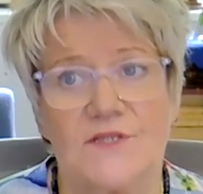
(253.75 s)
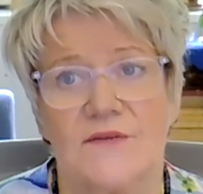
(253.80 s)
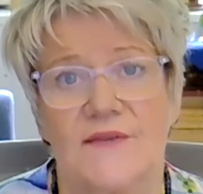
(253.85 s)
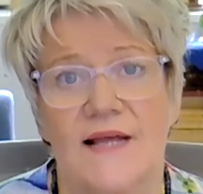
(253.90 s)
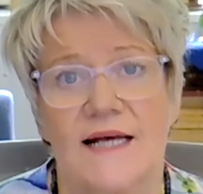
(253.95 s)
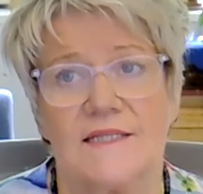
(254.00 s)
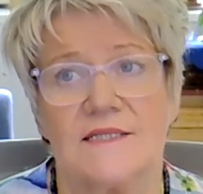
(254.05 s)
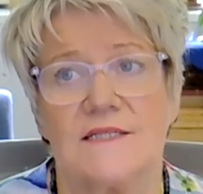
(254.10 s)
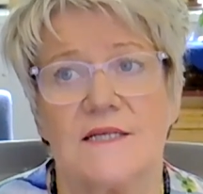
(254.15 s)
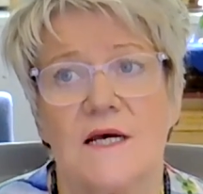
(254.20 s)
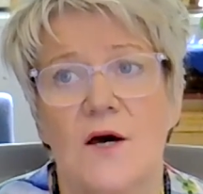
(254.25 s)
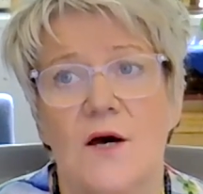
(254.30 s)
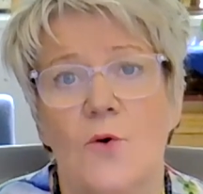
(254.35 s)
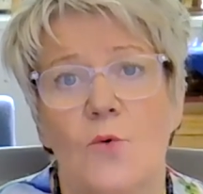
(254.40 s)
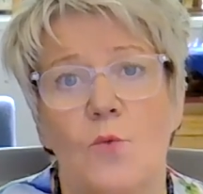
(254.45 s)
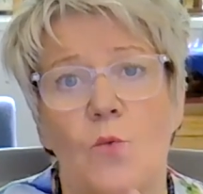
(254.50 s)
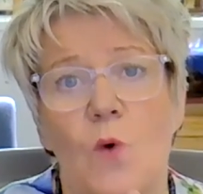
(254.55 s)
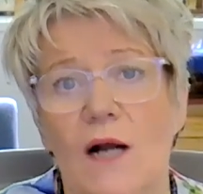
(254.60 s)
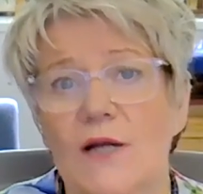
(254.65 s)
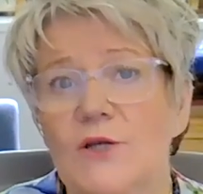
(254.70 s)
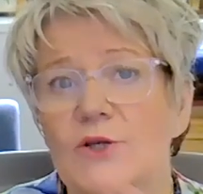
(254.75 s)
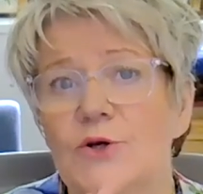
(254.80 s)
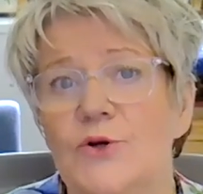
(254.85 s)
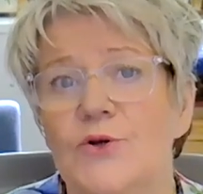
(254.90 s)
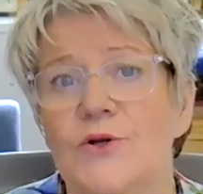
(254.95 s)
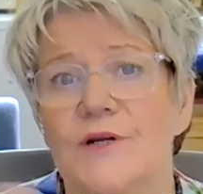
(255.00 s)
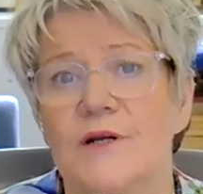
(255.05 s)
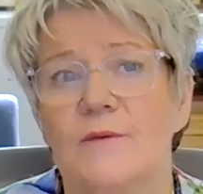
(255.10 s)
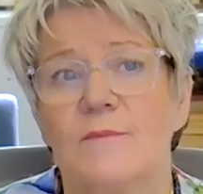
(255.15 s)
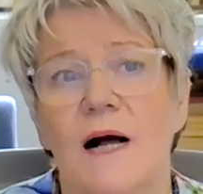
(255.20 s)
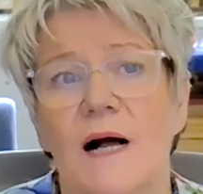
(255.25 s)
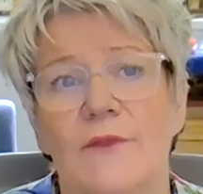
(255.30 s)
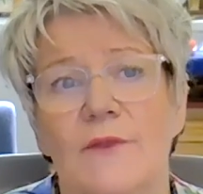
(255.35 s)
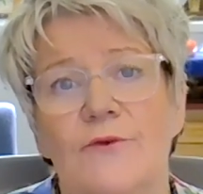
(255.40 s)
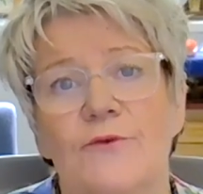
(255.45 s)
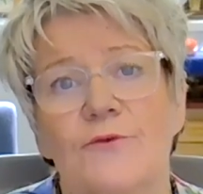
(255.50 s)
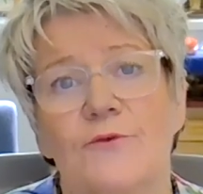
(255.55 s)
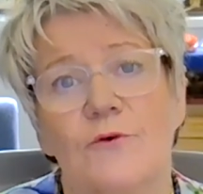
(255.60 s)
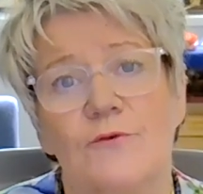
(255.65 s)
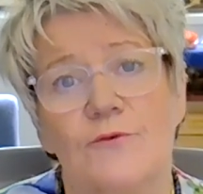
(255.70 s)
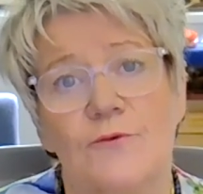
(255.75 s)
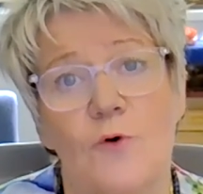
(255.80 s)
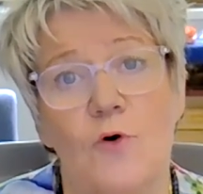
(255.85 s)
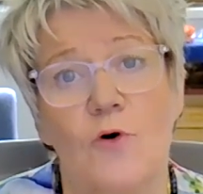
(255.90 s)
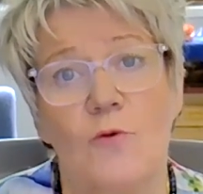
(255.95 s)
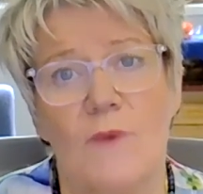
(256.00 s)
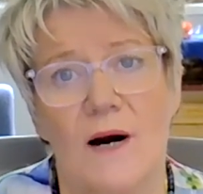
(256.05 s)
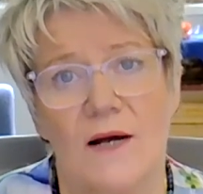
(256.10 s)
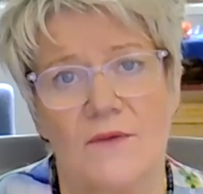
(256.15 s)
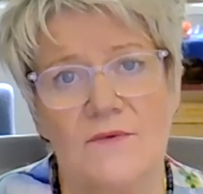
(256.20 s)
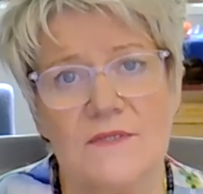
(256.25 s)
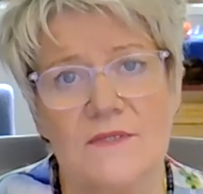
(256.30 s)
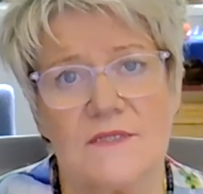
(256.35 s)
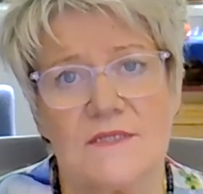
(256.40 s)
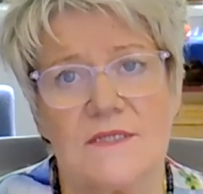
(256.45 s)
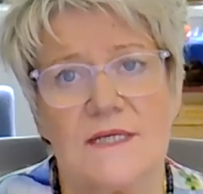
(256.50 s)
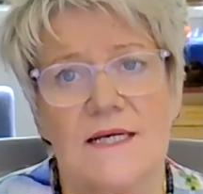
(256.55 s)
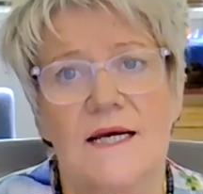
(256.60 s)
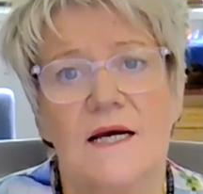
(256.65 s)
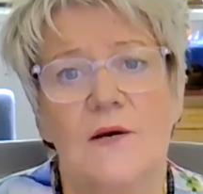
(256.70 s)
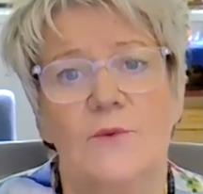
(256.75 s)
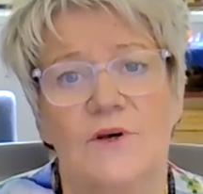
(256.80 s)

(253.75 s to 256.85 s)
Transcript: So that's one unit a month for 4 months.